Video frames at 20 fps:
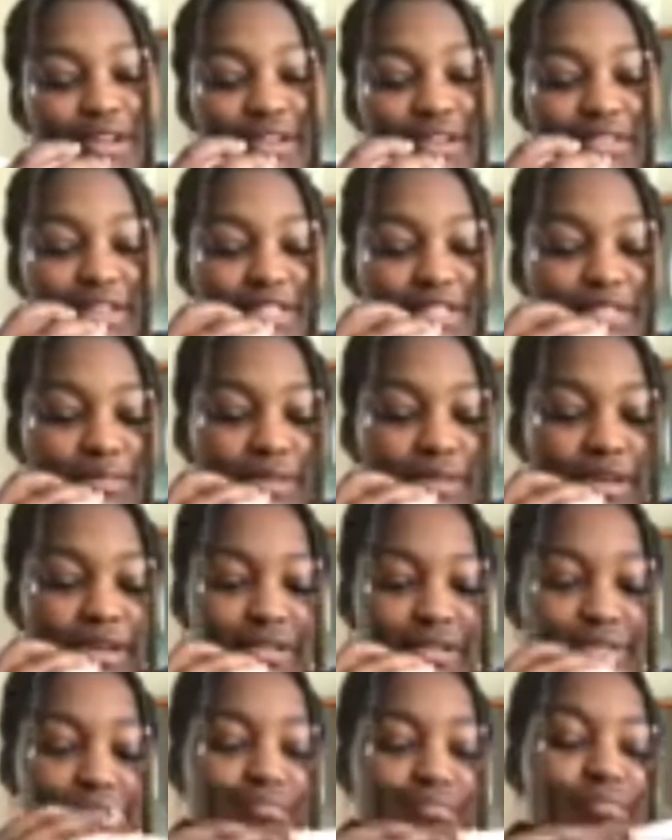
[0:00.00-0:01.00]
Not that
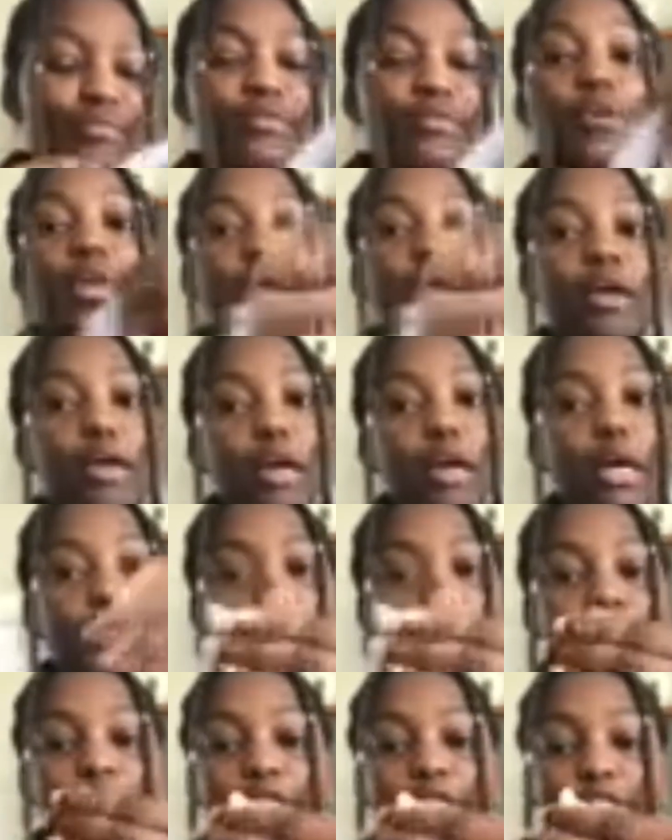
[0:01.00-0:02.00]
smart.
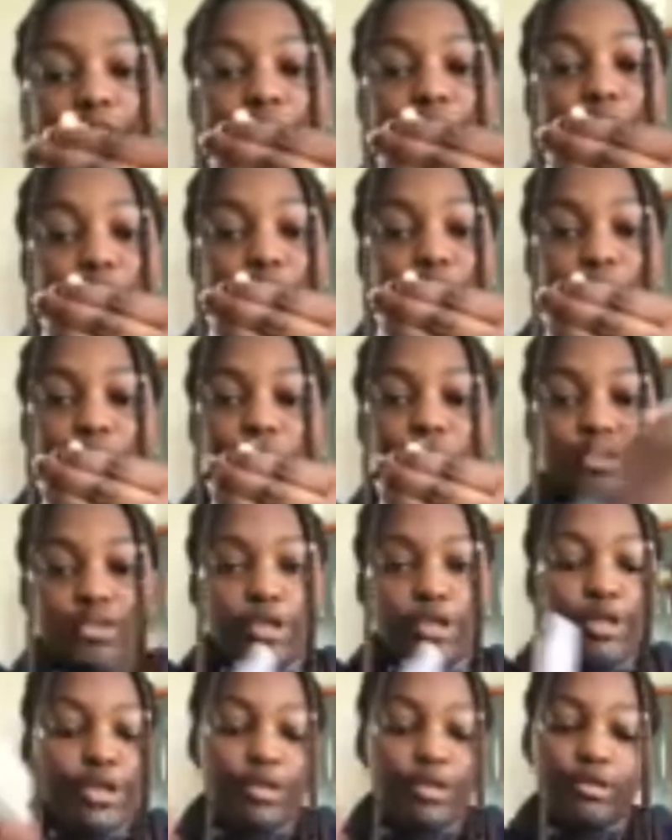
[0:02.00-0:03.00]
Gotta change it first of all.
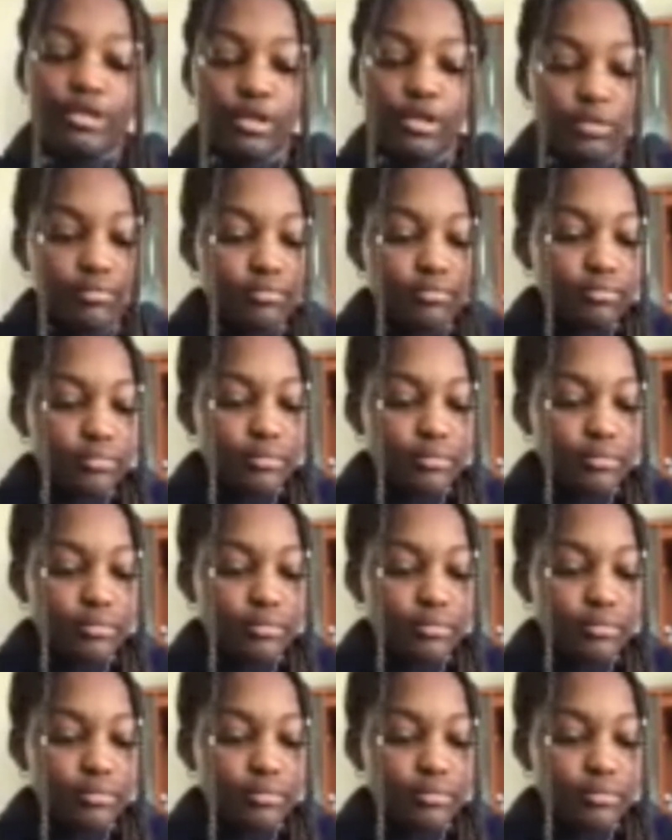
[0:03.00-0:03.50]
Sorry. Hold up.